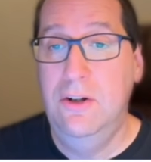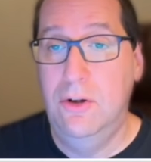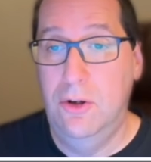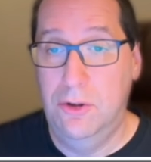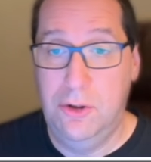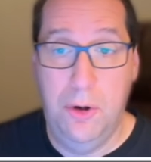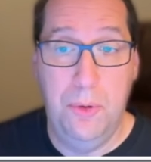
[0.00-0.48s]

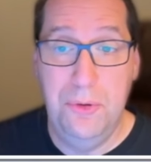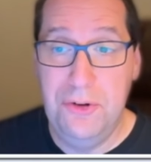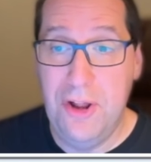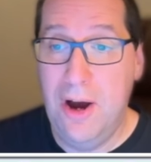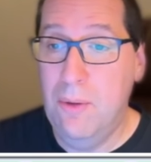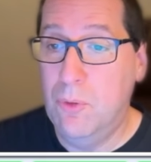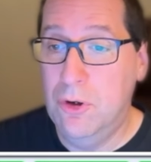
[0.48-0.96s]
or
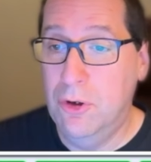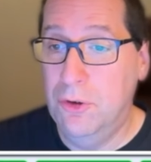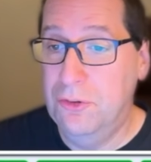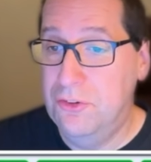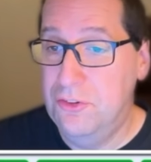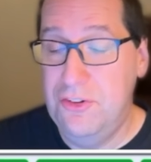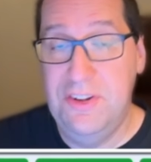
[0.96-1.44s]

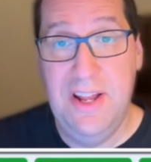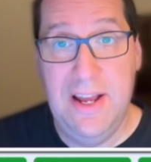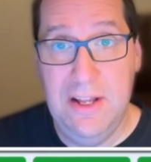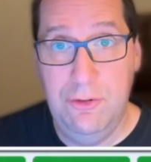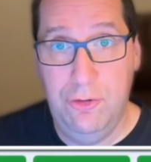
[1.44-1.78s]
code.world today.